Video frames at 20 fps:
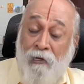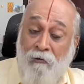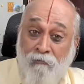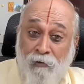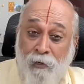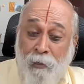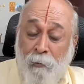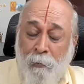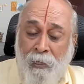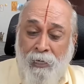
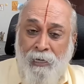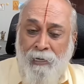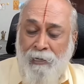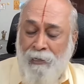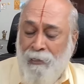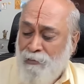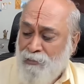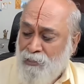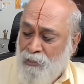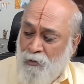
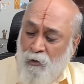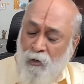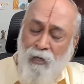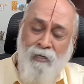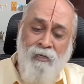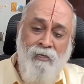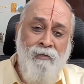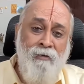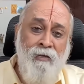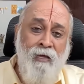Everybody has
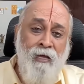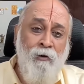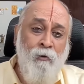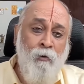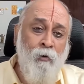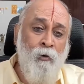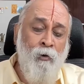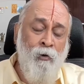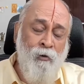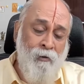got
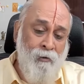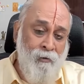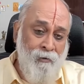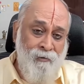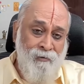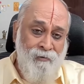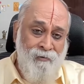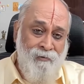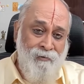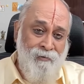their
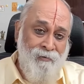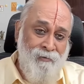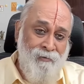own